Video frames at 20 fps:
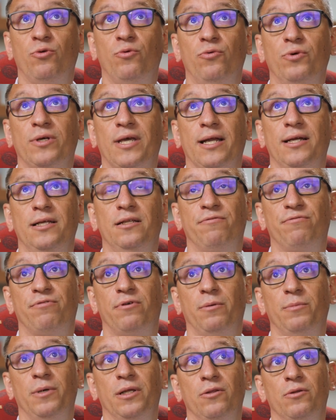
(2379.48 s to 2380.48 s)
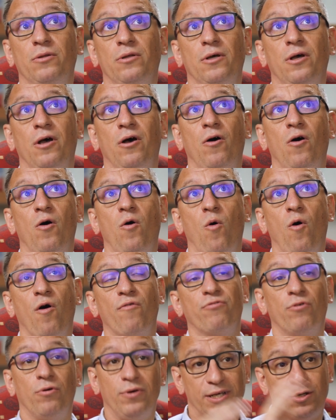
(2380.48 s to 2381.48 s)
to look at it from an
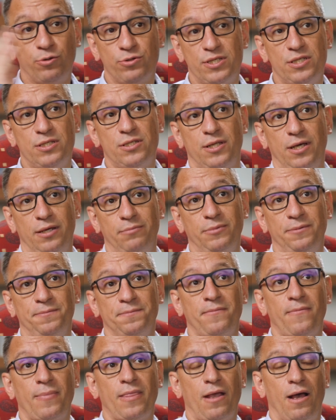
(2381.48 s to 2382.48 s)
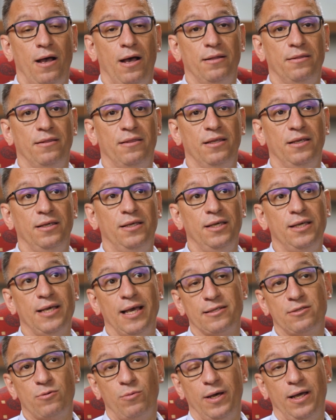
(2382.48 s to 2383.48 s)
overall ecosystem and thinking
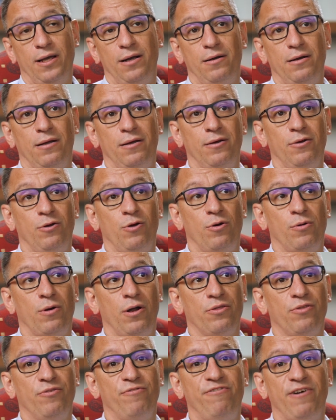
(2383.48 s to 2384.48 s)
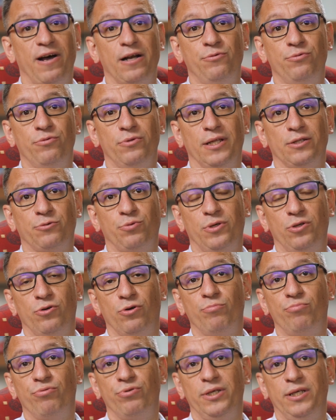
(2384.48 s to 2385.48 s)
as well around the value that we're going
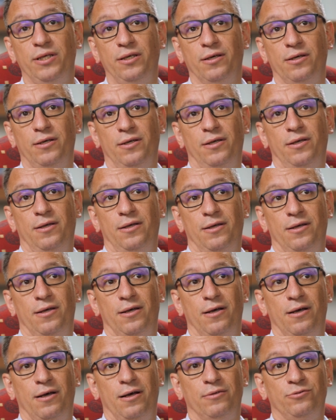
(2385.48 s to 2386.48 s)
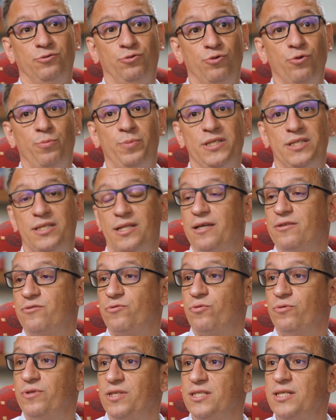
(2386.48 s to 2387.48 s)
to bring to the business
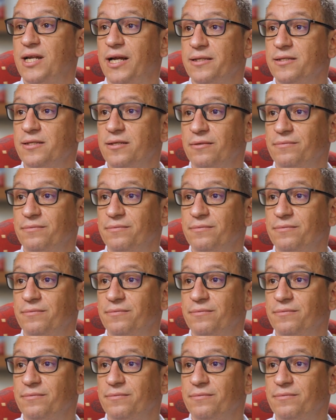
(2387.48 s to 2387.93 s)
through this lens.